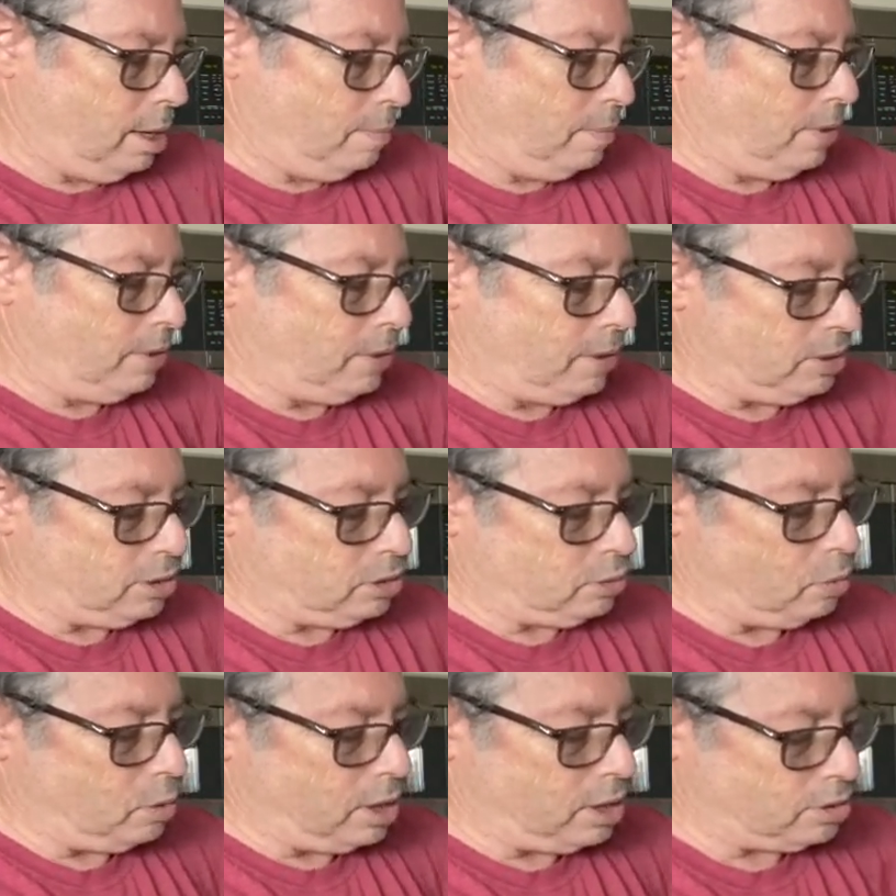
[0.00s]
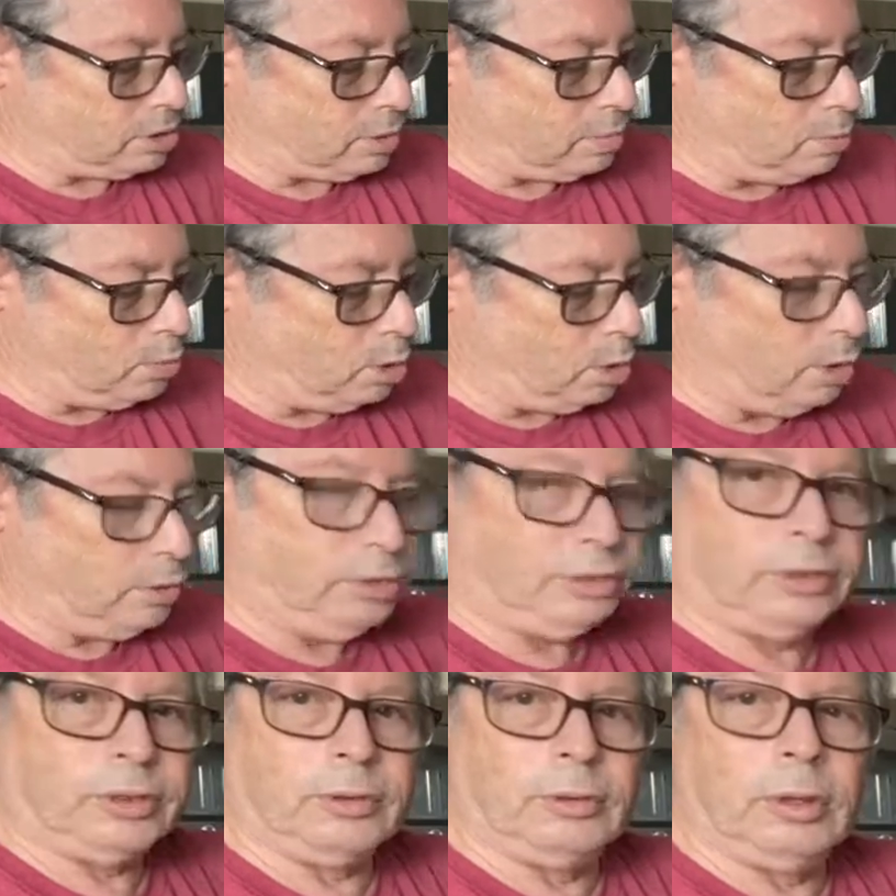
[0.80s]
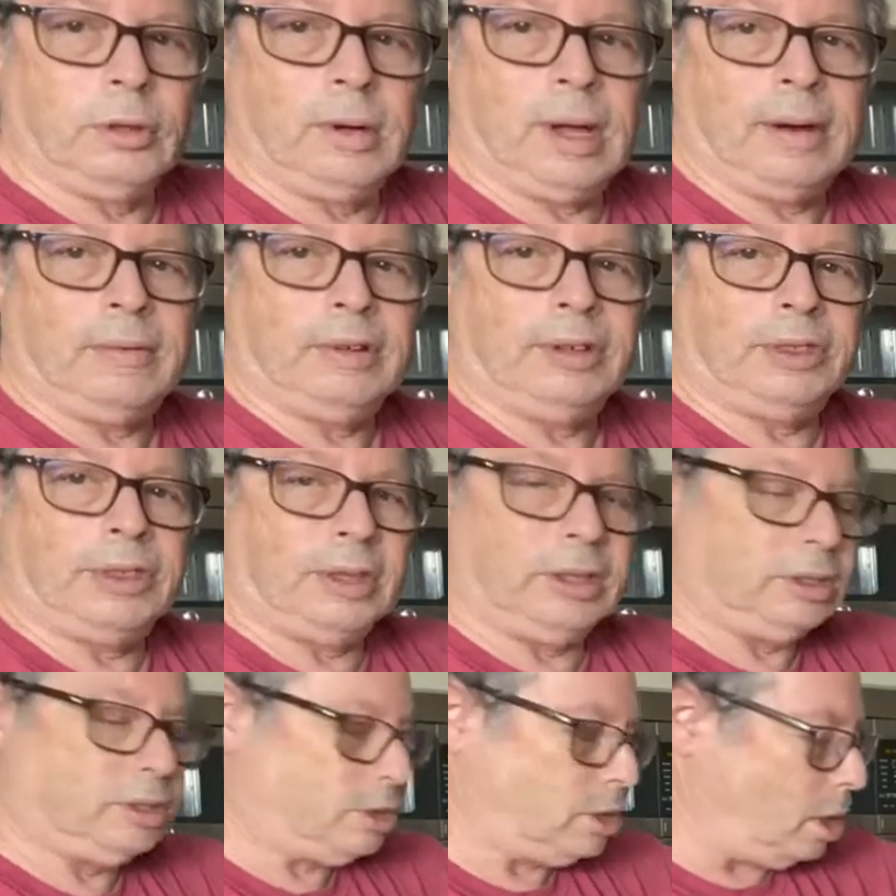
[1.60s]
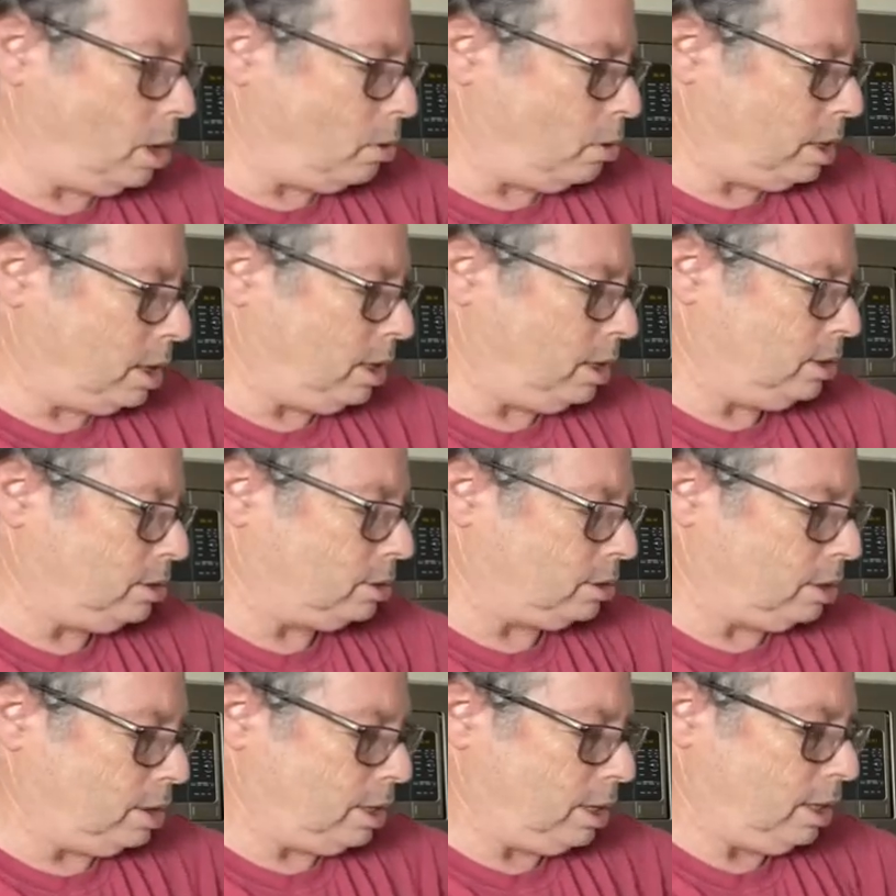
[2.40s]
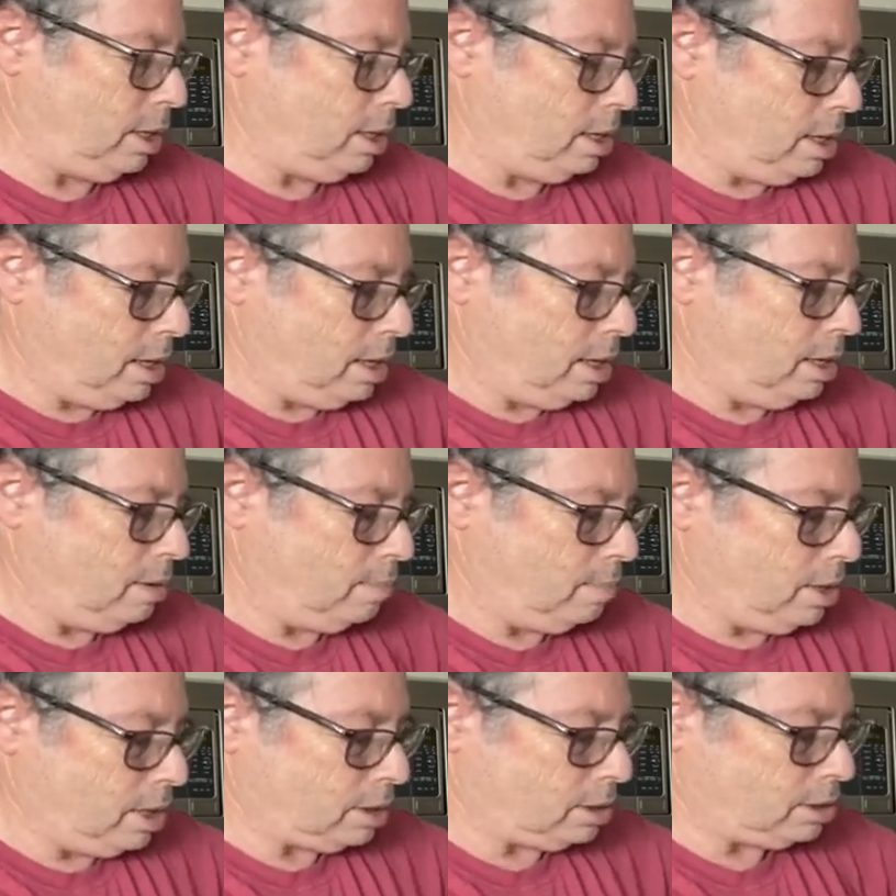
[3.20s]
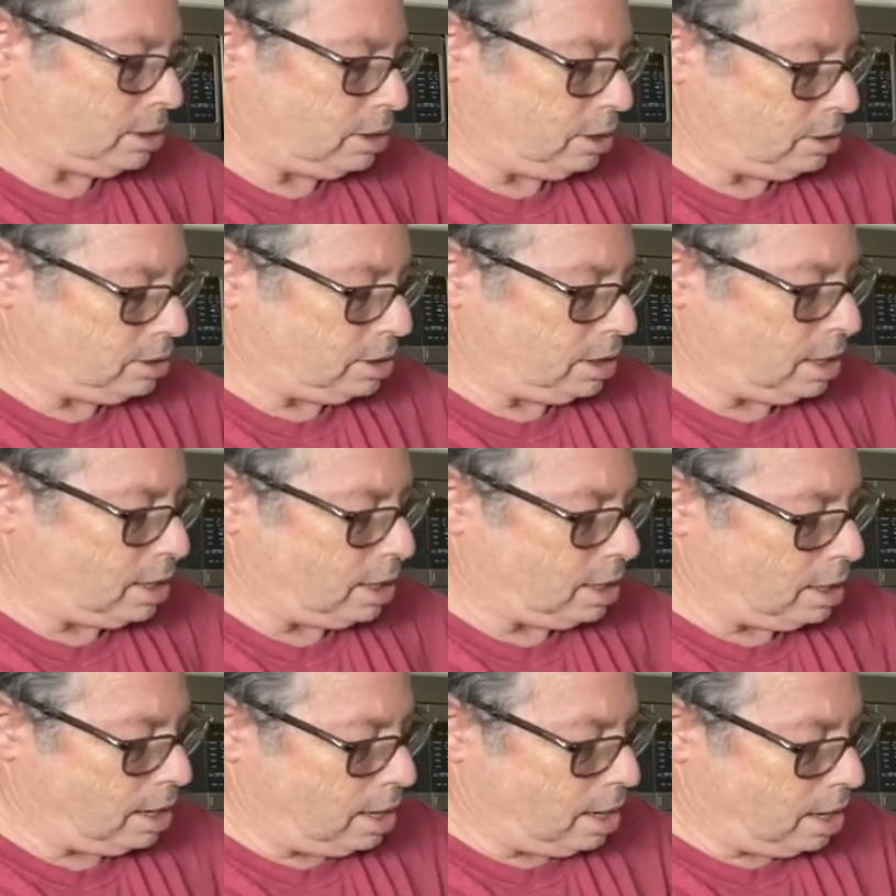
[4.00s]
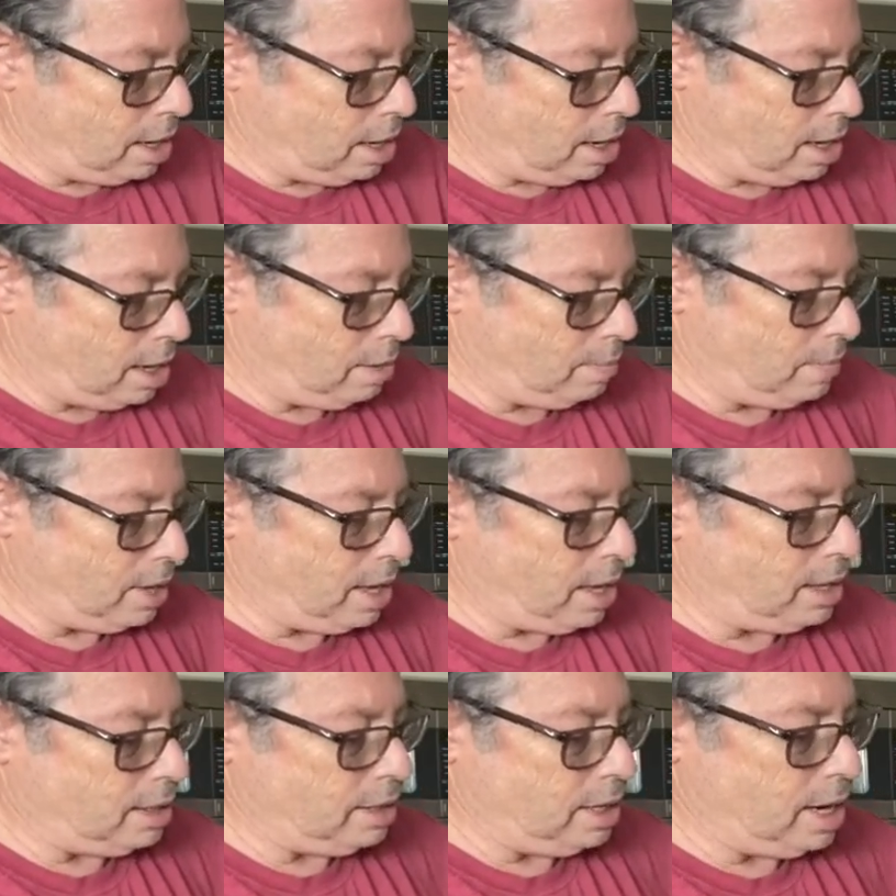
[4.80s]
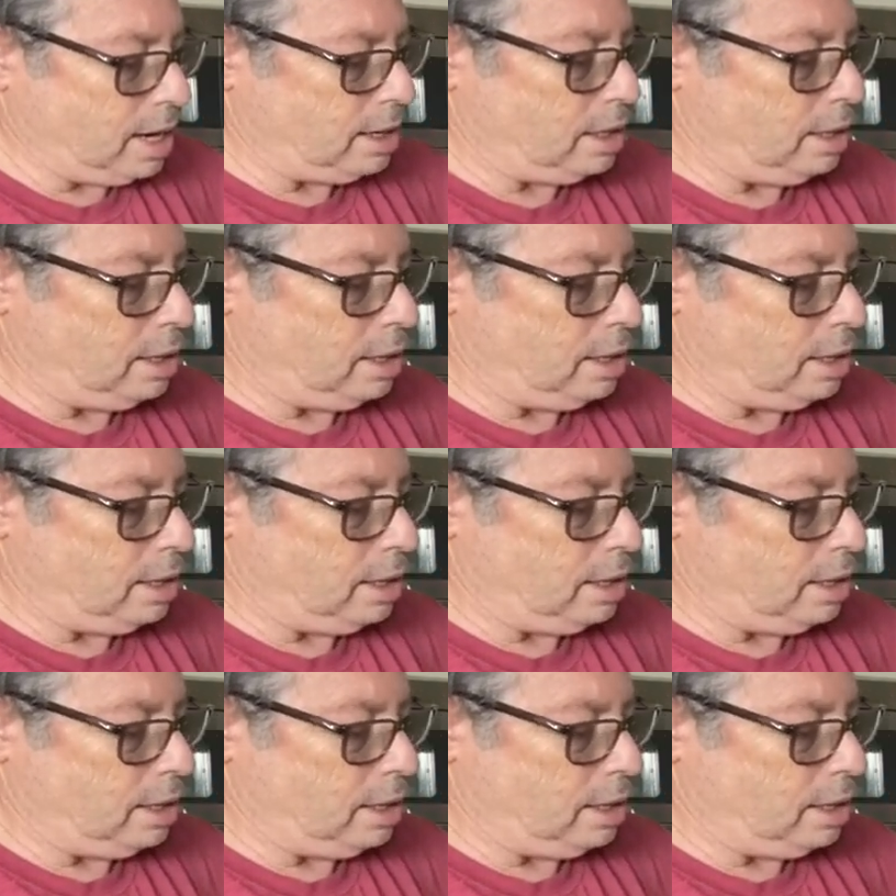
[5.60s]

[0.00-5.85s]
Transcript: But this whisk moves through everything so easily. It mixes it, and yet